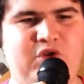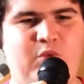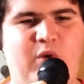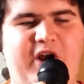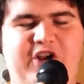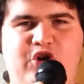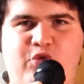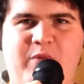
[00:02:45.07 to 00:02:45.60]

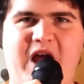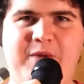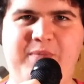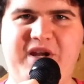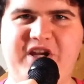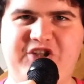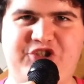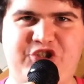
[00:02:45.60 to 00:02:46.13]
while you might
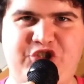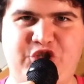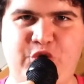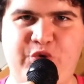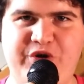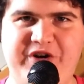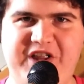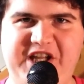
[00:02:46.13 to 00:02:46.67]
be a
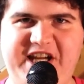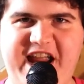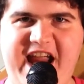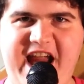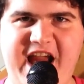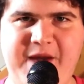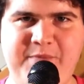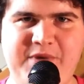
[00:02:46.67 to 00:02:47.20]
student of the
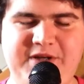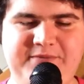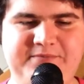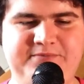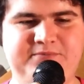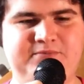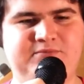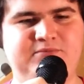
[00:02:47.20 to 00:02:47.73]
game,
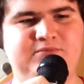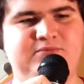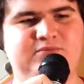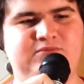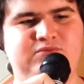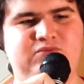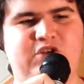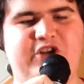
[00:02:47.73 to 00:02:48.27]

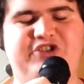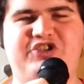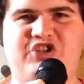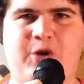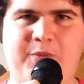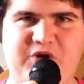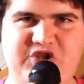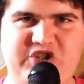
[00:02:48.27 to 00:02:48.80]
at
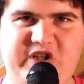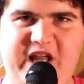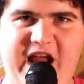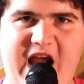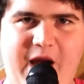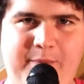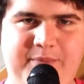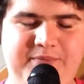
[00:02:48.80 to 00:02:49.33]

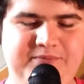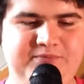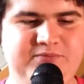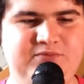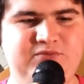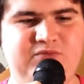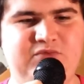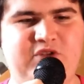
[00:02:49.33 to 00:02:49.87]
SummerSlam,
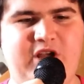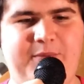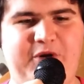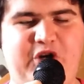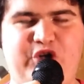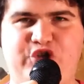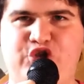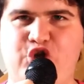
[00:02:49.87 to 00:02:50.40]
I'm
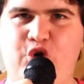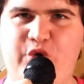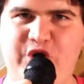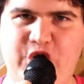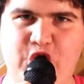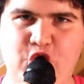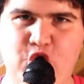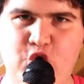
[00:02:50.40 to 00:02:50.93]
going to show
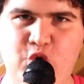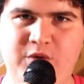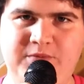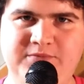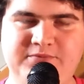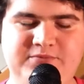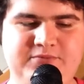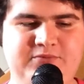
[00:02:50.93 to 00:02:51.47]
you,
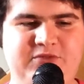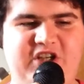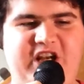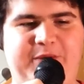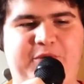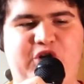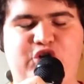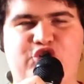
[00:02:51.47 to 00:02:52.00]
and
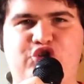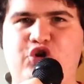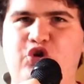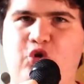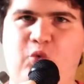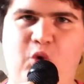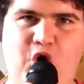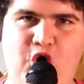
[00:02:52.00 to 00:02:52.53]
I'm going to show
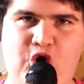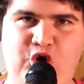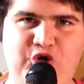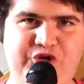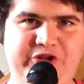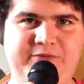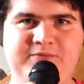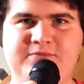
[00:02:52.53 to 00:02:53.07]
the
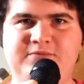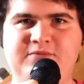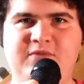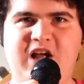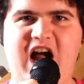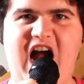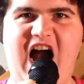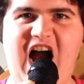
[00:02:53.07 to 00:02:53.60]
world,
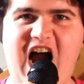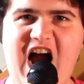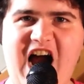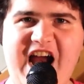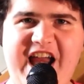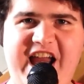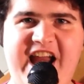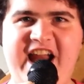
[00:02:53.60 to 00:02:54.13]

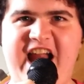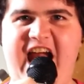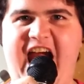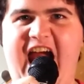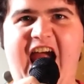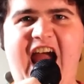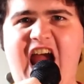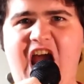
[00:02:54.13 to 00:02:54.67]
I
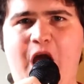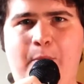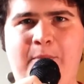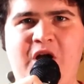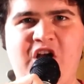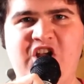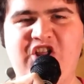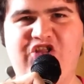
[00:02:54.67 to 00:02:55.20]
am
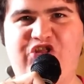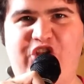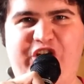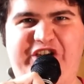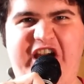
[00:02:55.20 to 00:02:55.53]
the